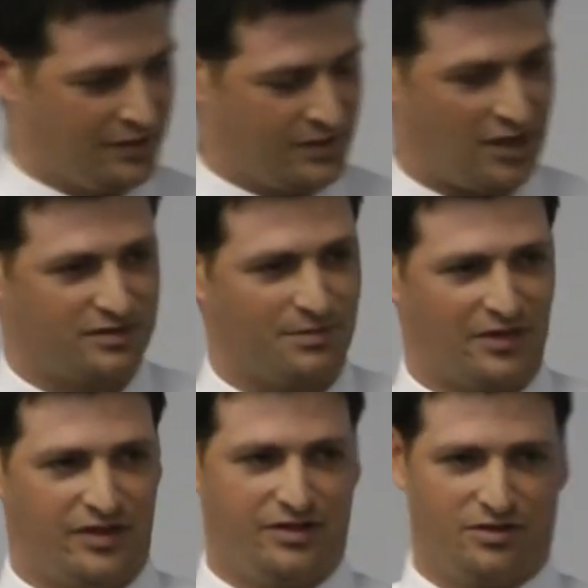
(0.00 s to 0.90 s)
talks
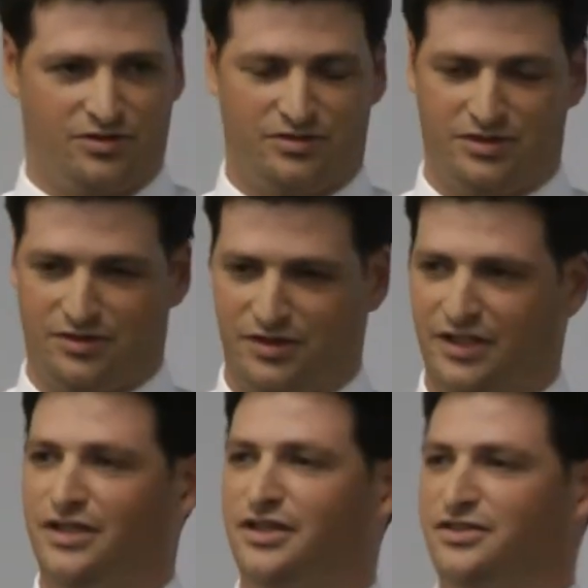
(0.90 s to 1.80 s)
about the hero's
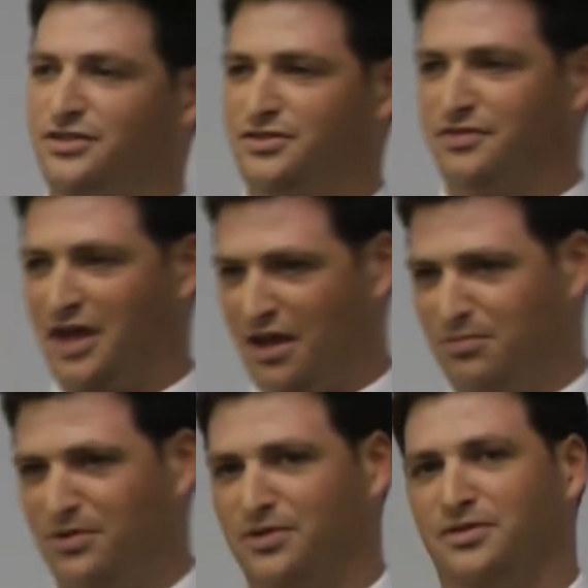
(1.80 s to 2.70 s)
journey and Joseph
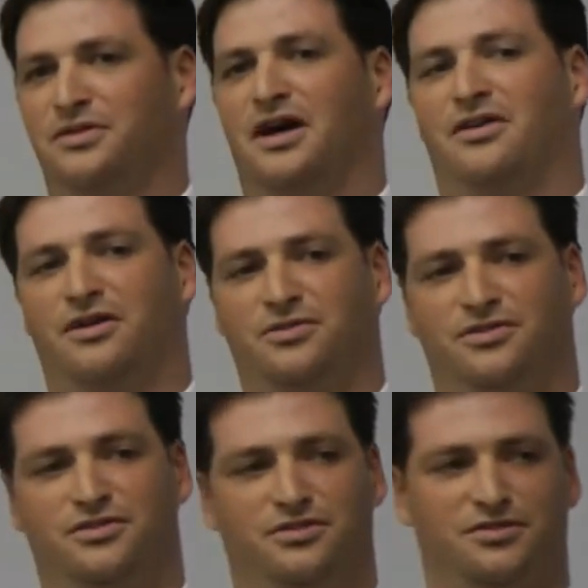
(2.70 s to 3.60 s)
Campbell and how that
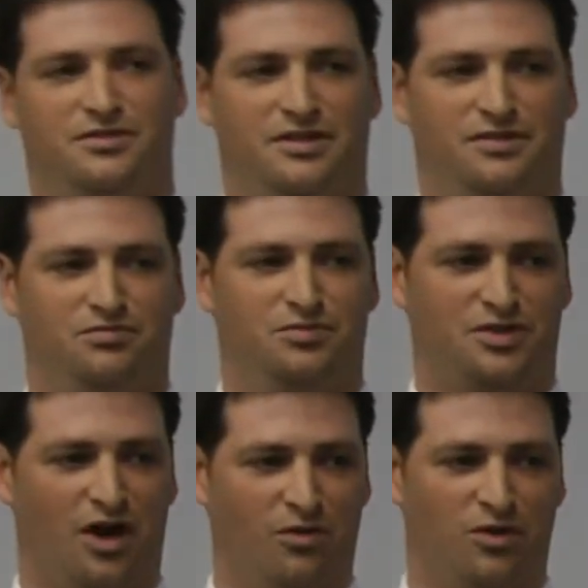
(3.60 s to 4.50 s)
was used in
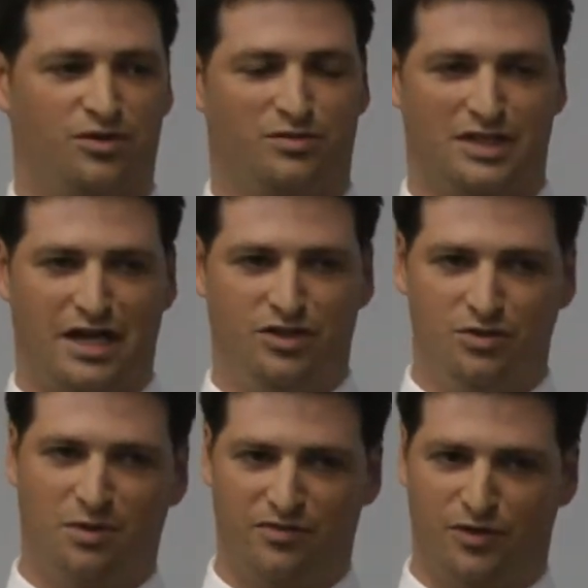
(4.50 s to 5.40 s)
Star Wars, which I
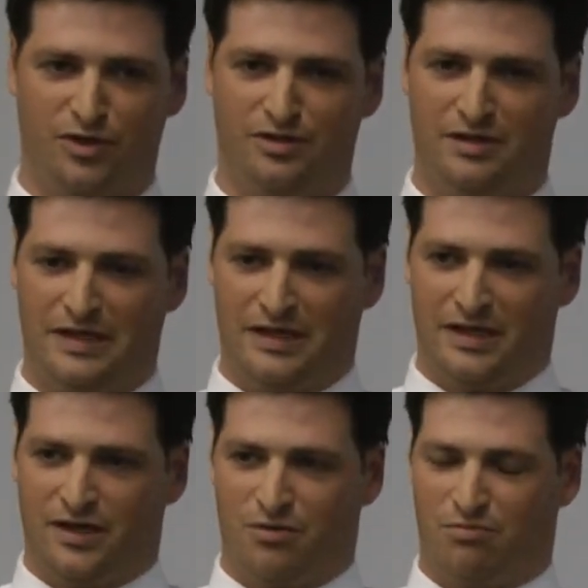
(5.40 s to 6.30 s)
knew before,
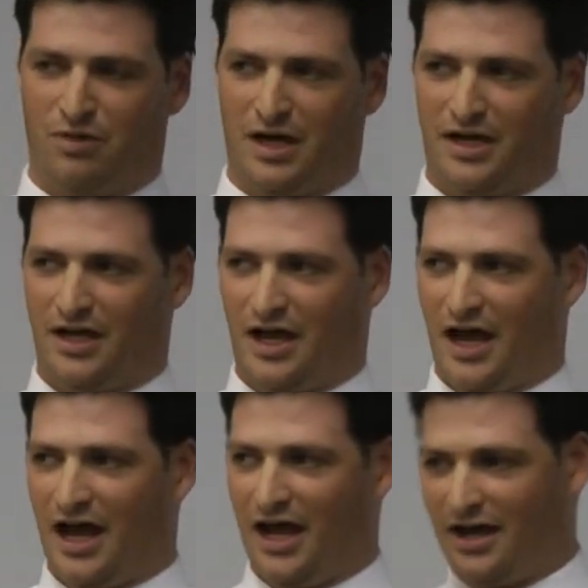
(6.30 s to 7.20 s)
but
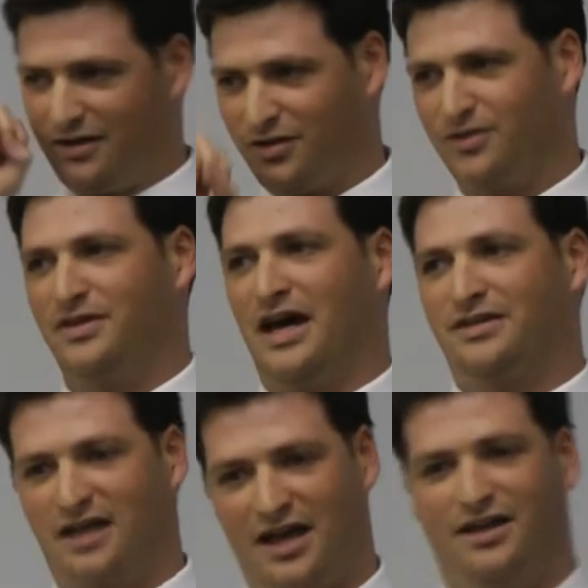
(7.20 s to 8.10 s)
I hadn't heard
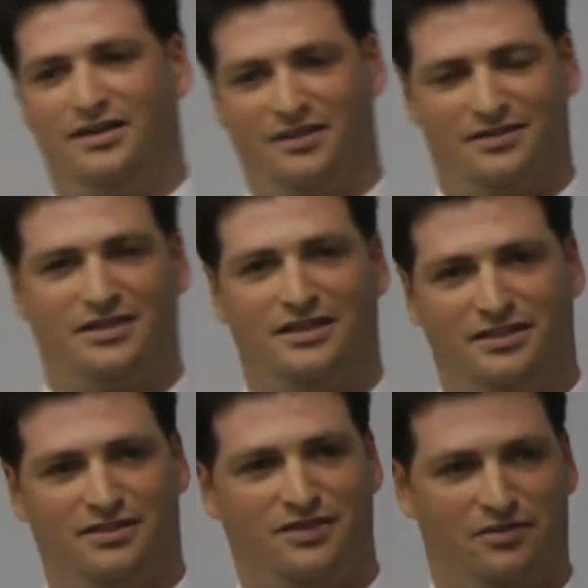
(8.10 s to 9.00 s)
that tied into this
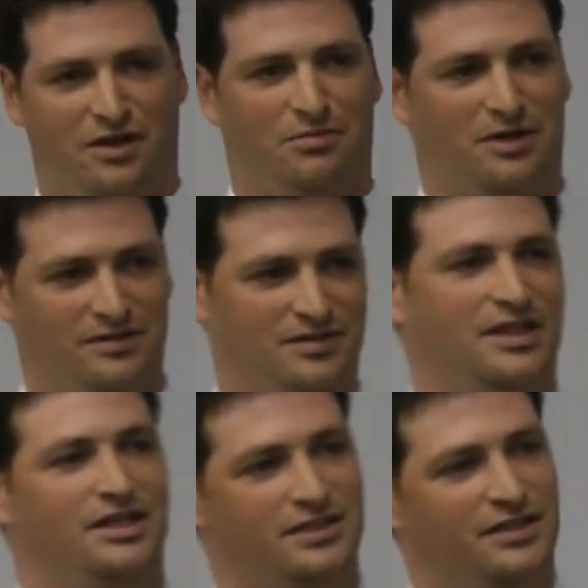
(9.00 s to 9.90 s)
idea of giving a
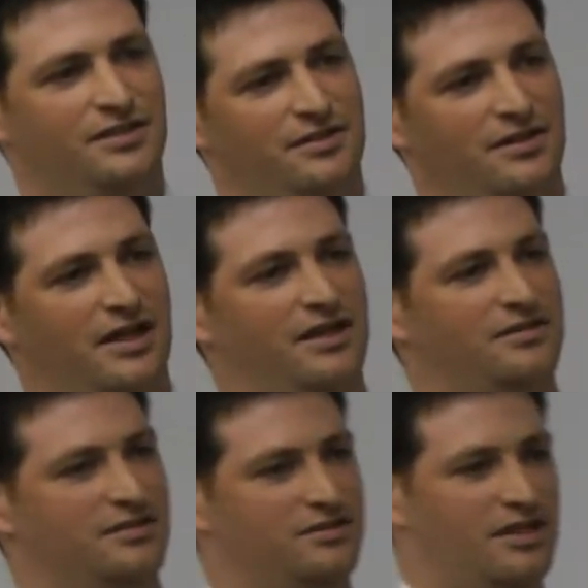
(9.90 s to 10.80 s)
presentation, that
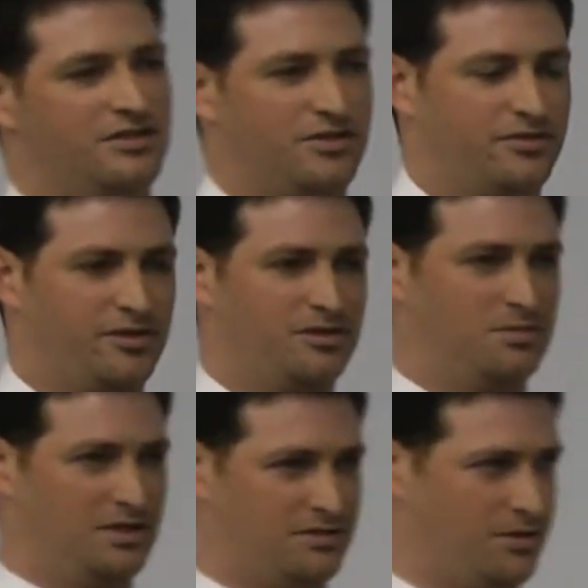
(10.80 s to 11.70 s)
it's essential for it to
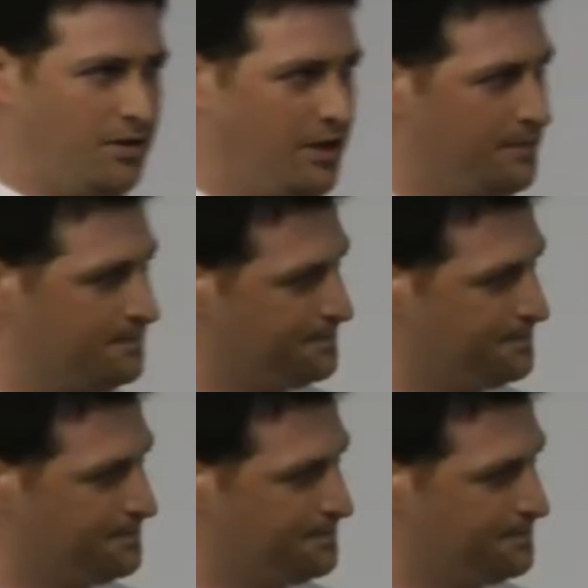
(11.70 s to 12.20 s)
be a story.